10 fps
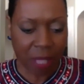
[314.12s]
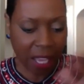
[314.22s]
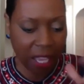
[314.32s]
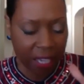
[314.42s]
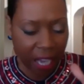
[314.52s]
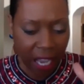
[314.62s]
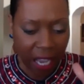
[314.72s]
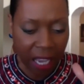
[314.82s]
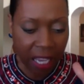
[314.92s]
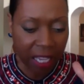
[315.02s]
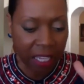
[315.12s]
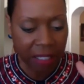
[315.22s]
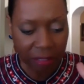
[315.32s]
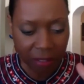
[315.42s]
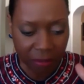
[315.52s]
And I
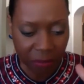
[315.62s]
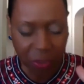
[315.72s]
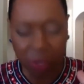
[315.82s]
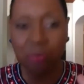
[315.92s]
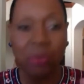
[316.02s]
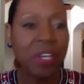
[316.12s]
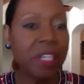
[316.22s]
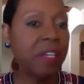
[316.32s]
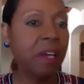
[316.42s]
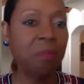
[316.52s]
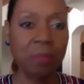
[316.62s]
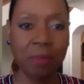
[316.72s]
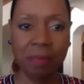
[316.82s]
was prayed up.